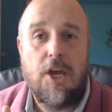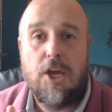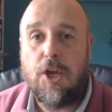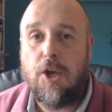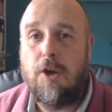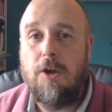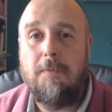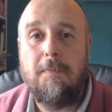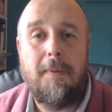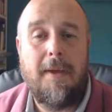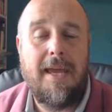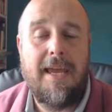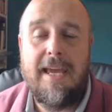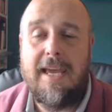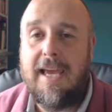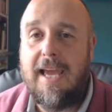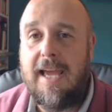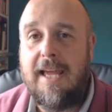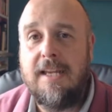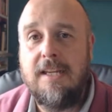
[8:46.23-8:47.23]
could be
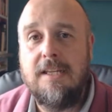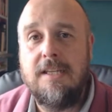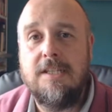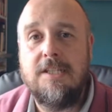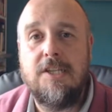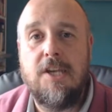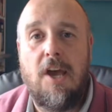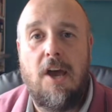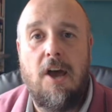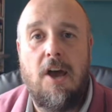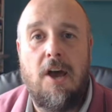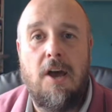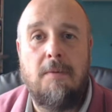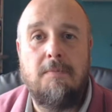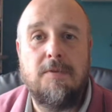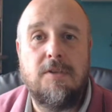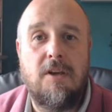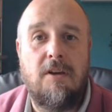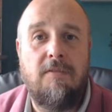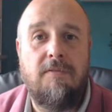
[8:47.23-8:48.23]
in
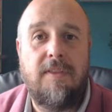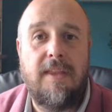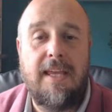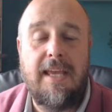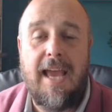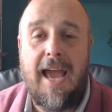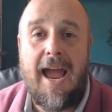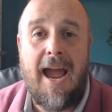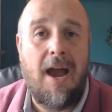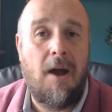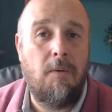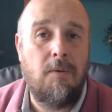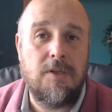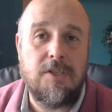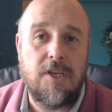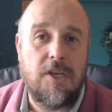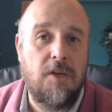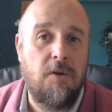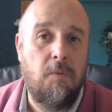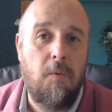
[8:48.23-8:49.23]
terms of the hours
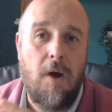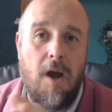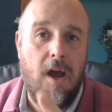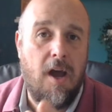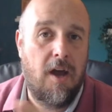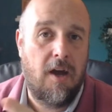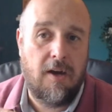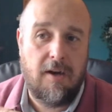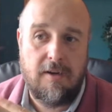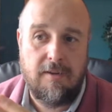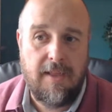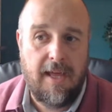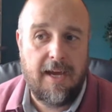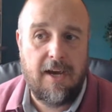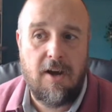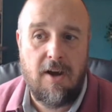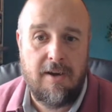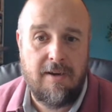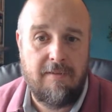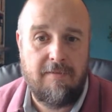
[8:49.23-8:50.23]
that you work, that
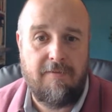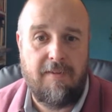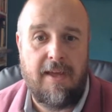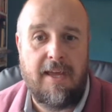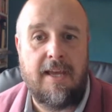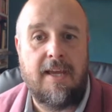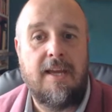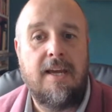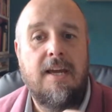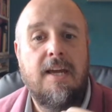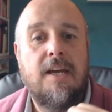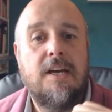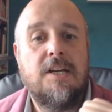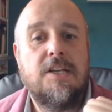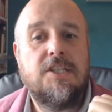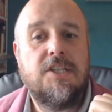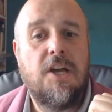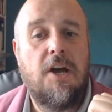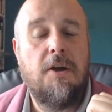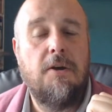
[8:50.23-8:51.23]
kind of thing.
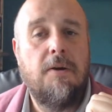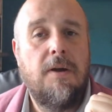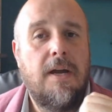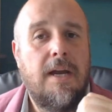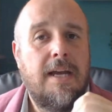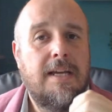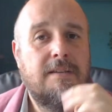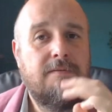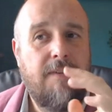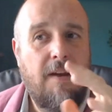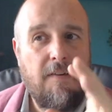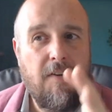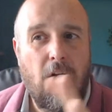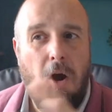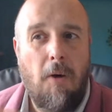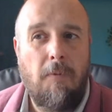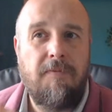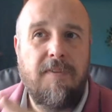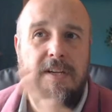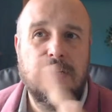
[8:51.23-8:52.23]
So it's very
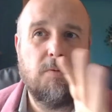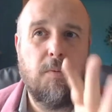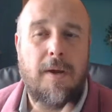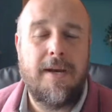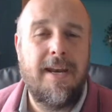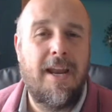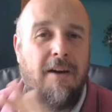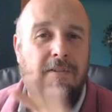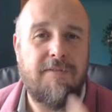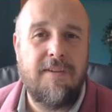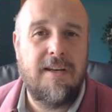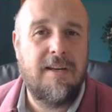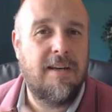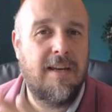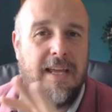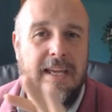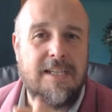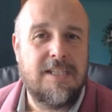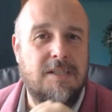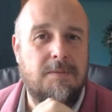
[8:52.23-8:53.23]
obvious when nothing
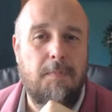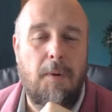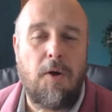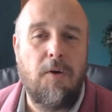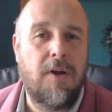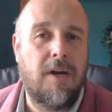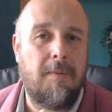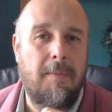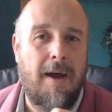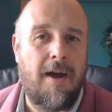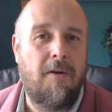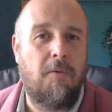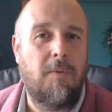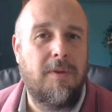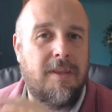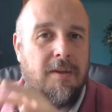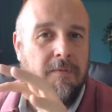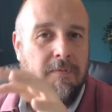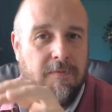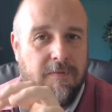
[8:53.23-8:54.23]
is spoken about with
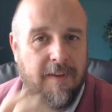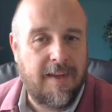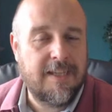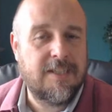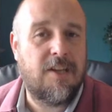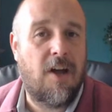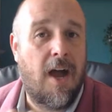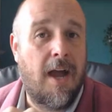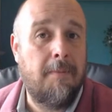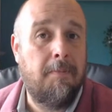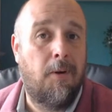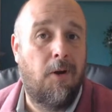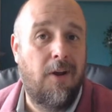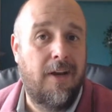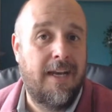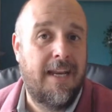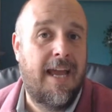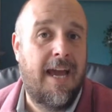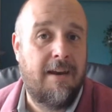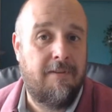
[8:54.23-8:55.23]
the things that I put in
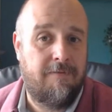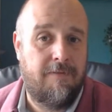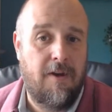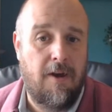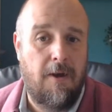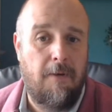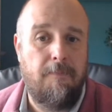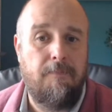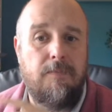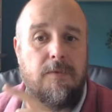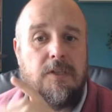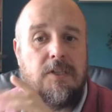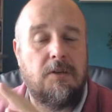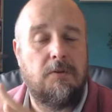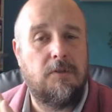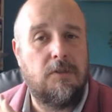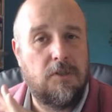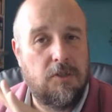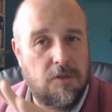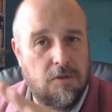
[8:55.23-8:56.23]
the advert. So
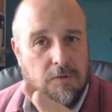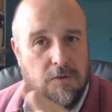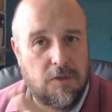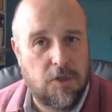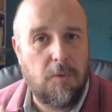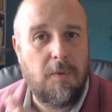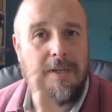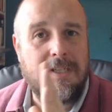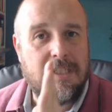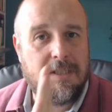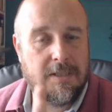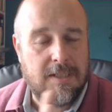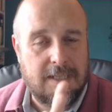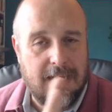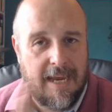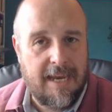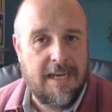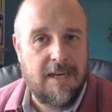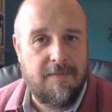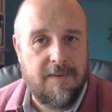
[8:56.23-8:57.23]
do an
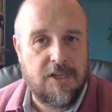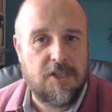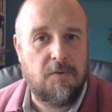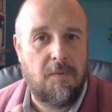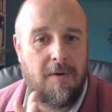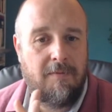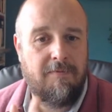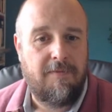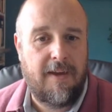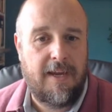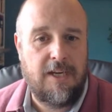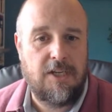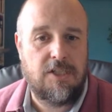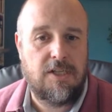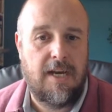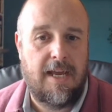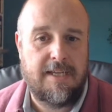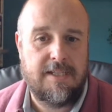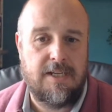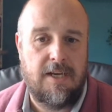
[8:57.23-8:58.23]
individual one for each
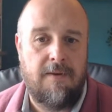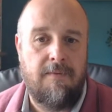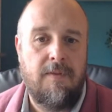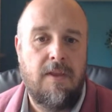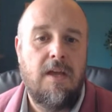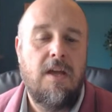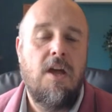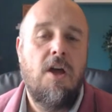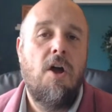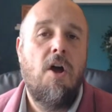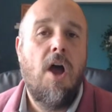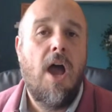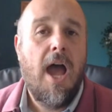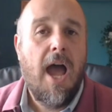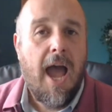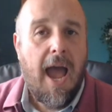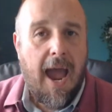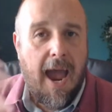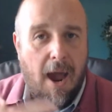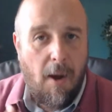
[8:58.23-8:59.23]
letter.
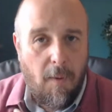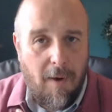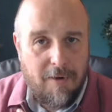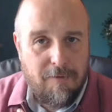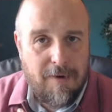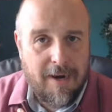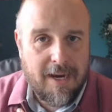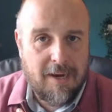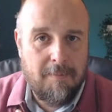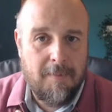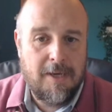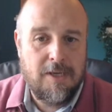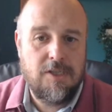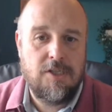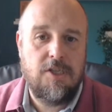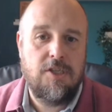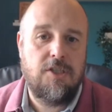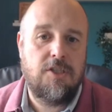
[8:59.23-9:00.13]
How I recommend you